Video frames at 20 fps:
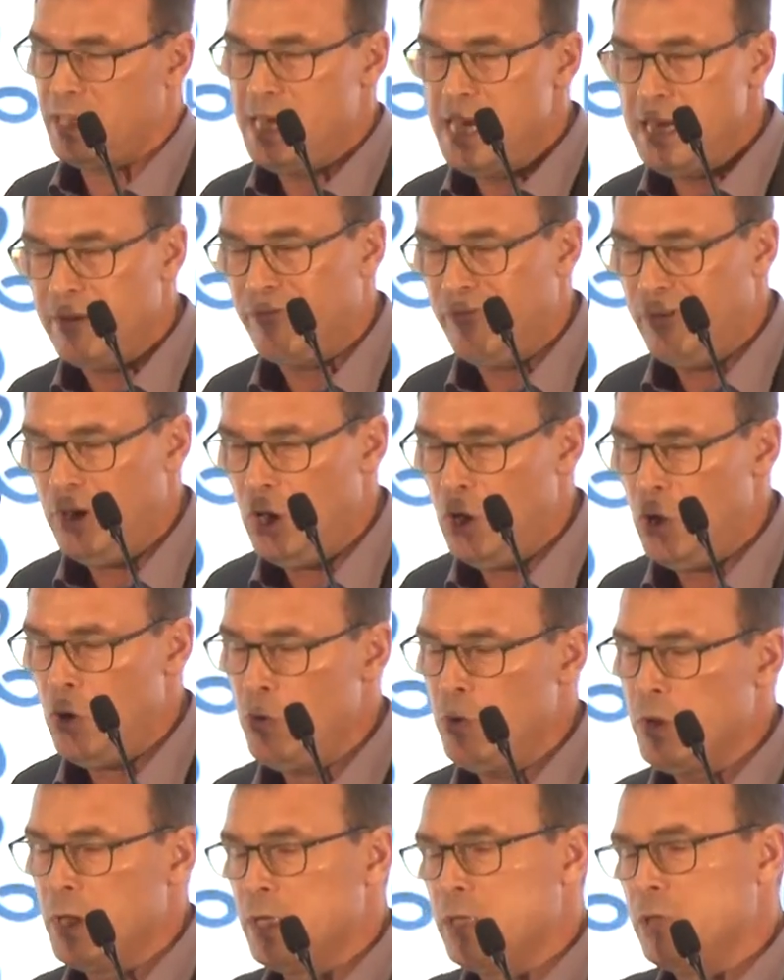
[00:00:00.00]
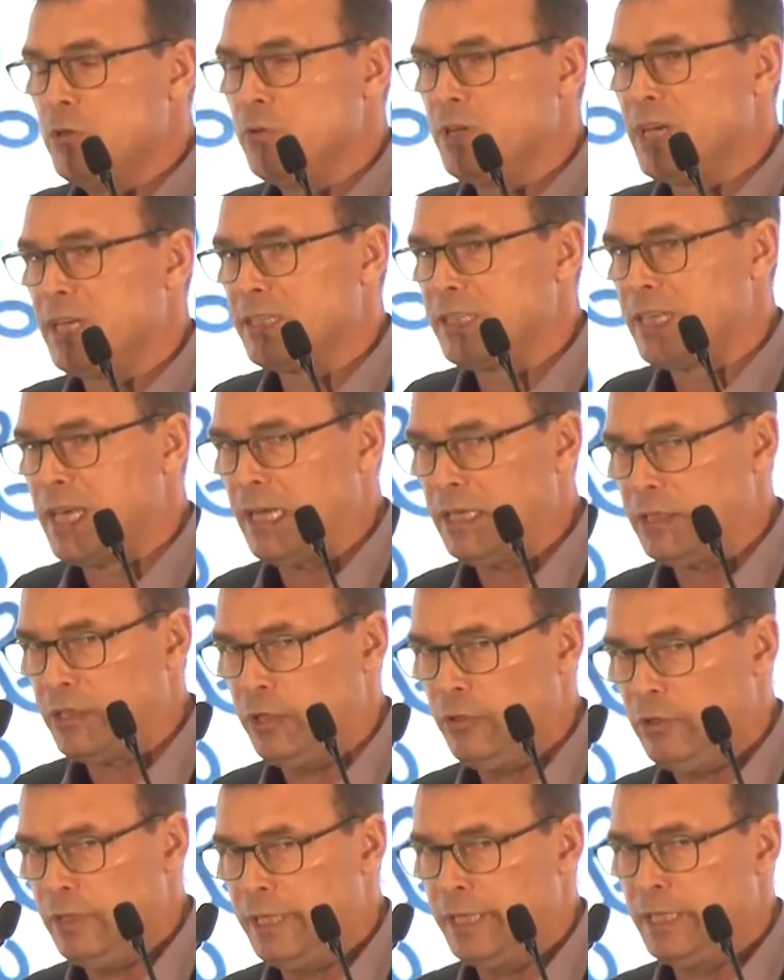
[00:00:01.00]
heat flow, you can
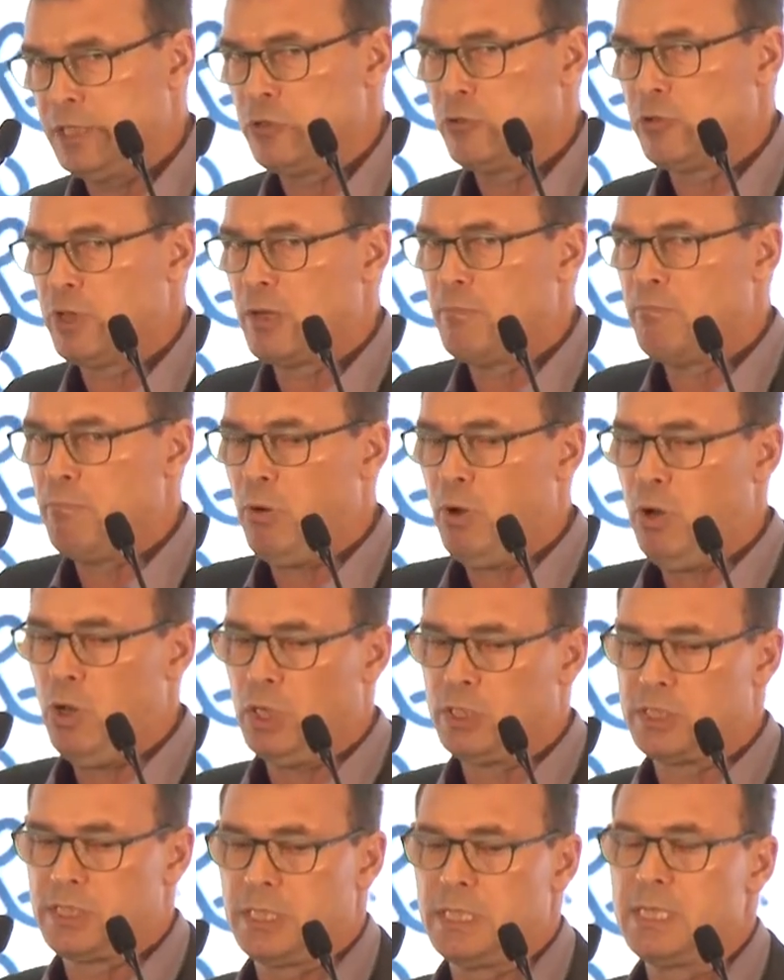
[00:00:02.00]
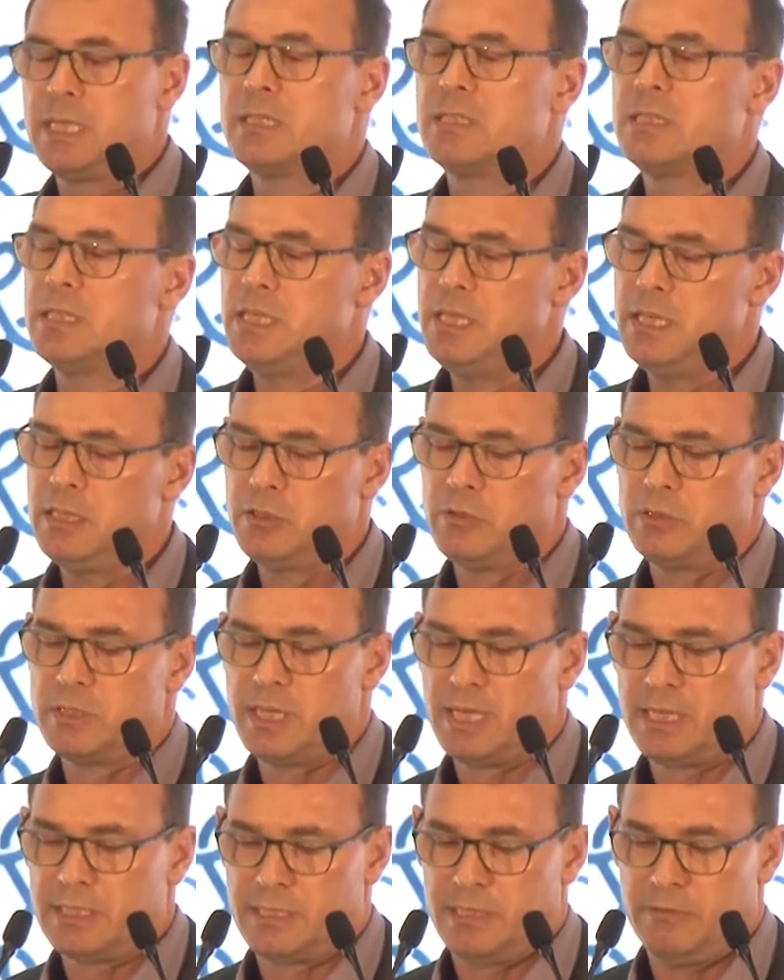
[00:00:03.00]
calculate, you can plot the heat
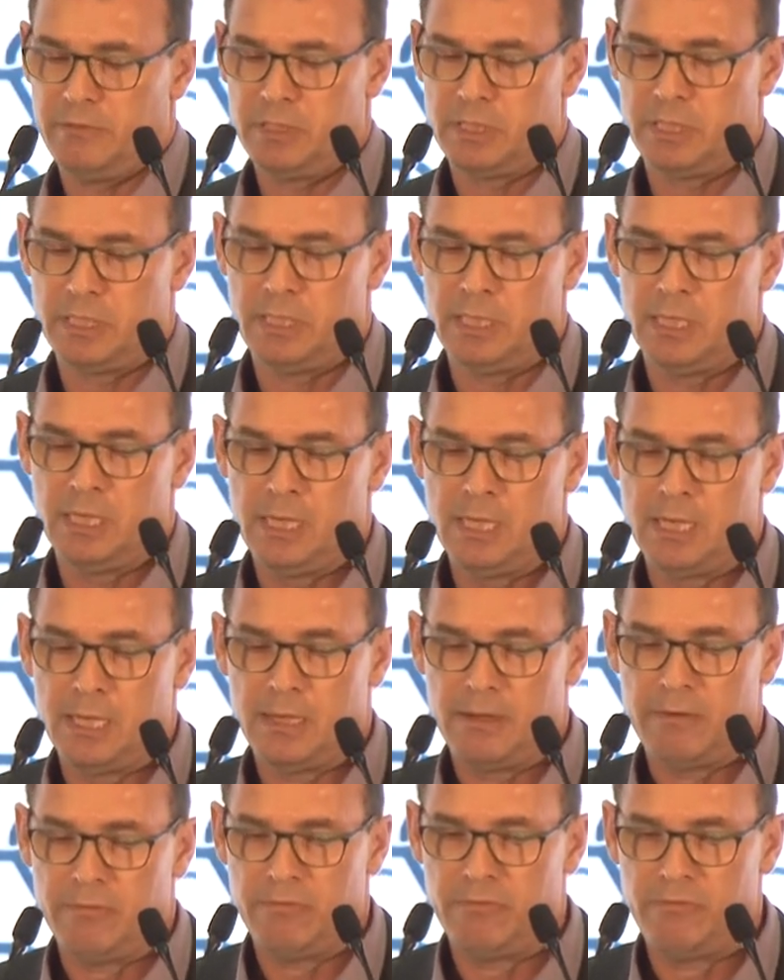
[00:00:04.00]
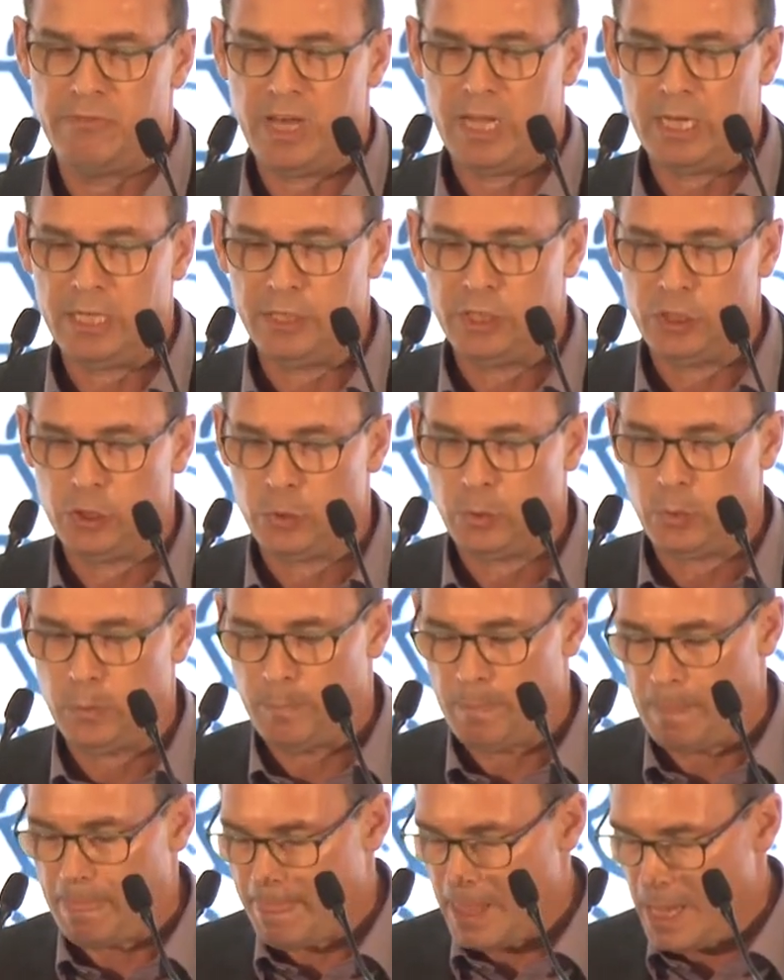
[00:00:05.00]
conductivity value.
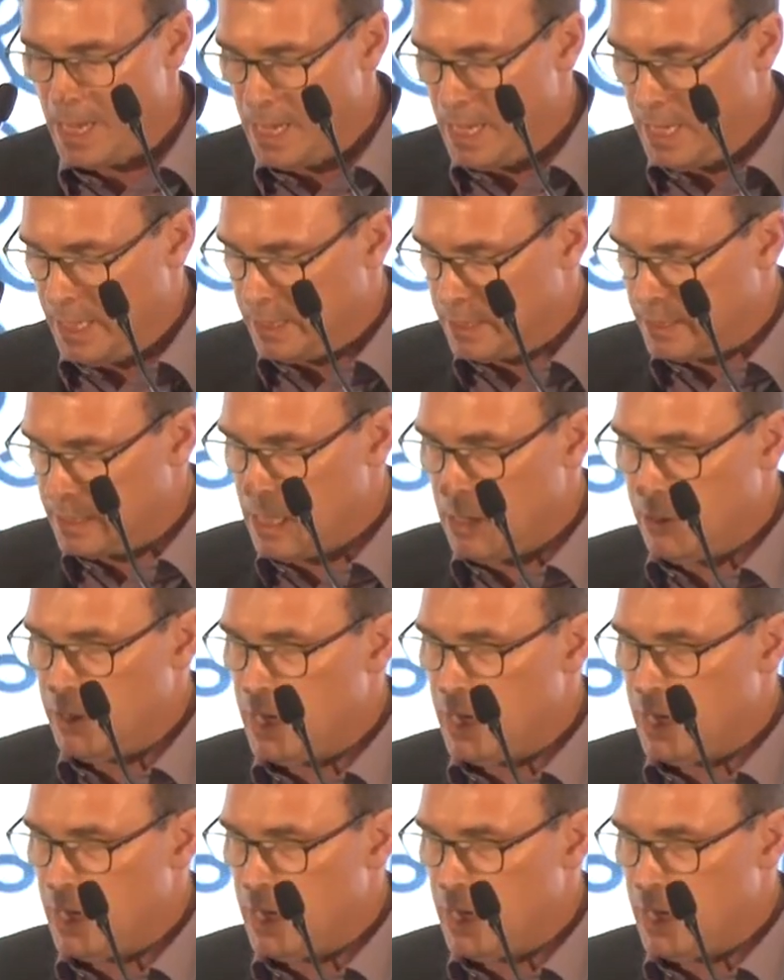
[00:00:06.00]
So